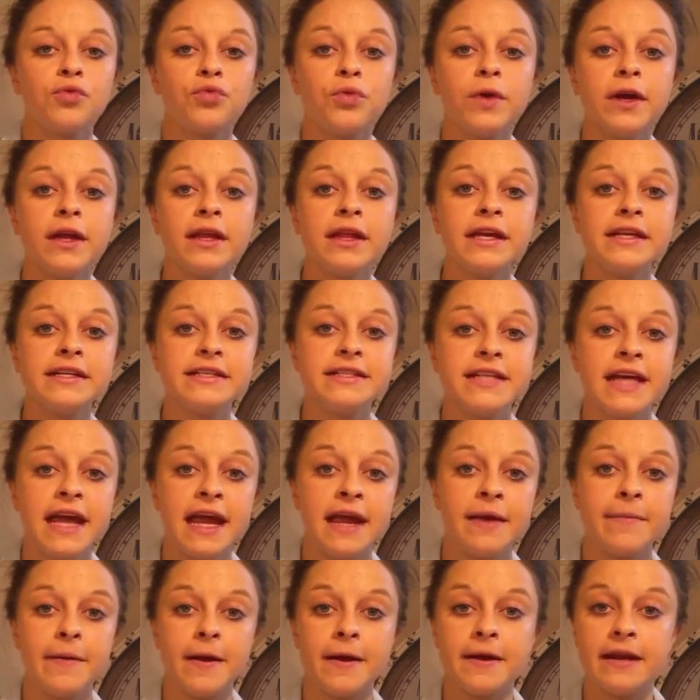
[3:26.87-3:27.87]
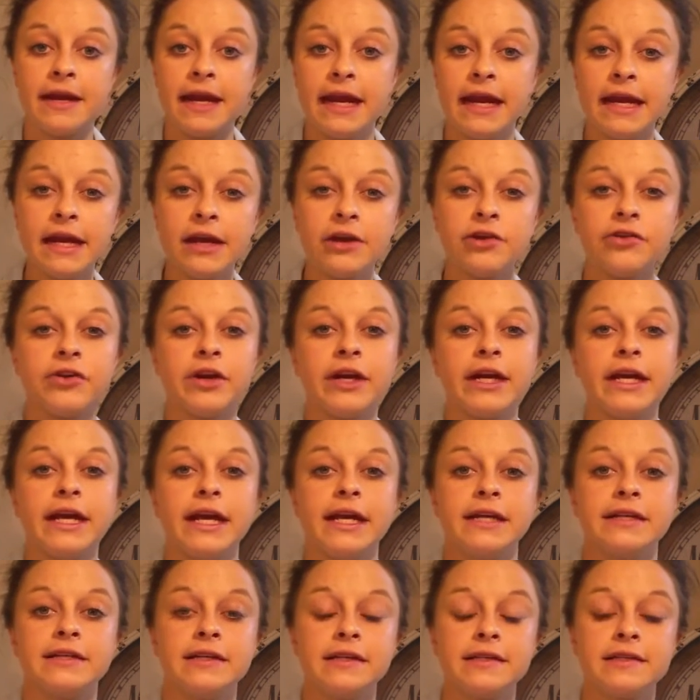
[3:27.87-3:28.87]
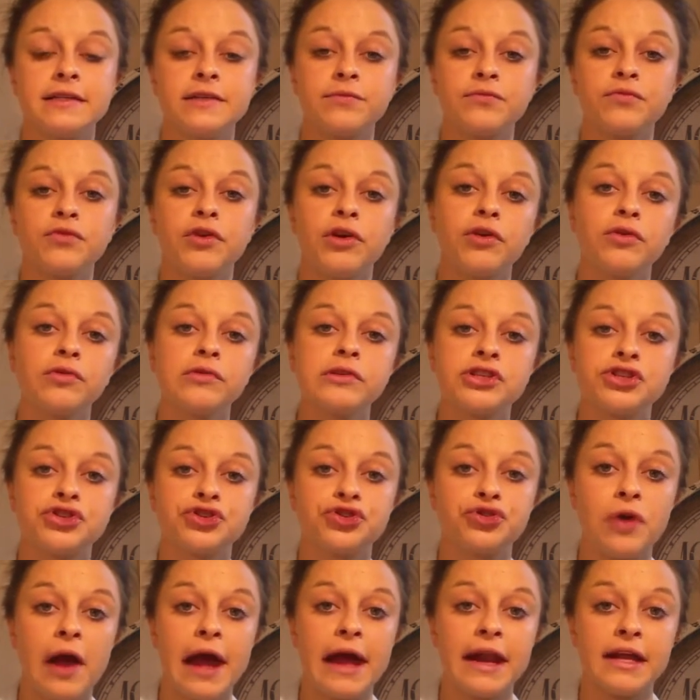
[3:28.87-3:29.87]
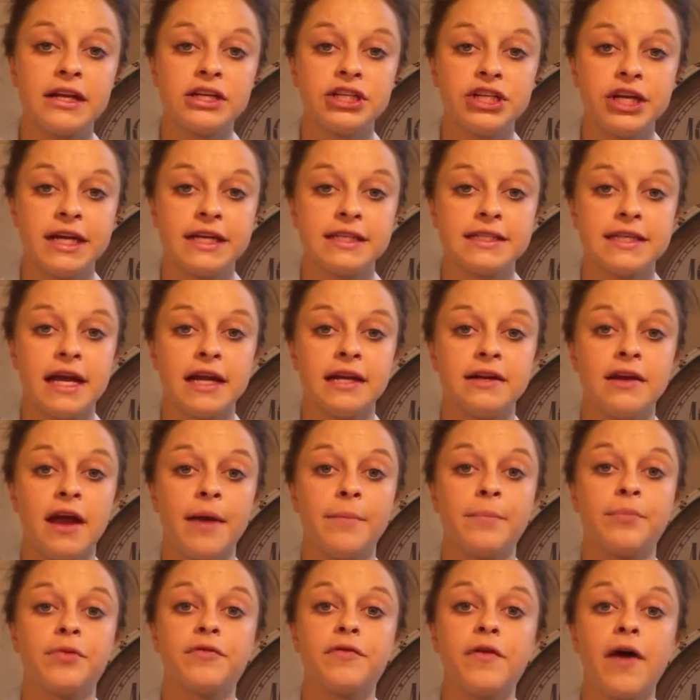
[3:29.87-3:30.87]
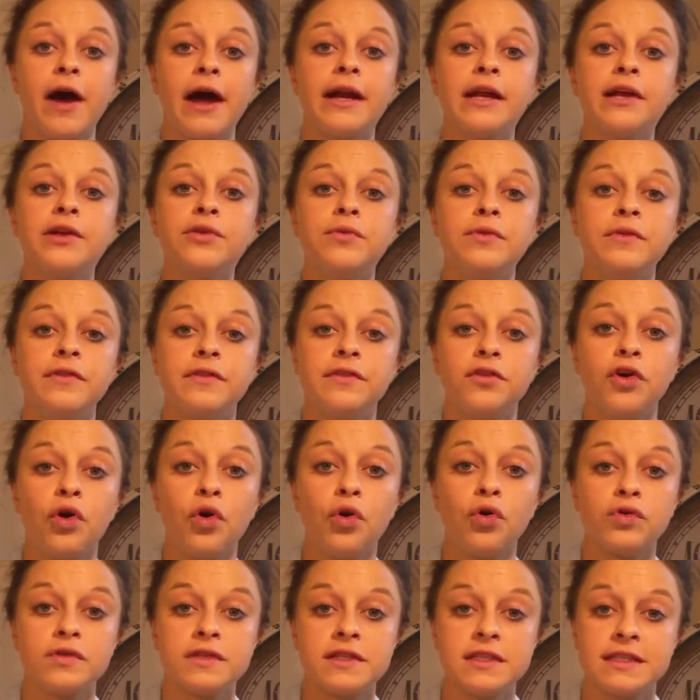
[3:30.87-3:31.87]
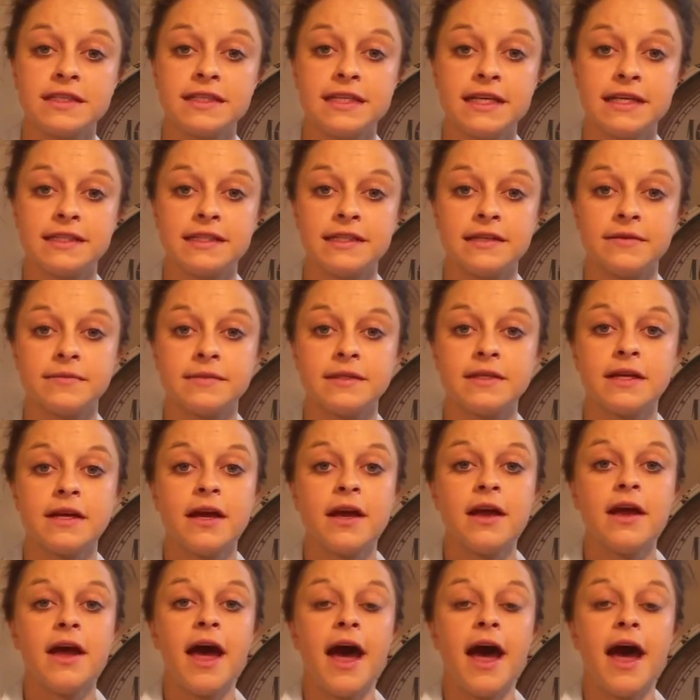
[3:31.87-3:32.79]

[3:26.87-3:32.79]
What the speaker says: really deep and nitty-gritty into some real strategies and providing you with tools and systems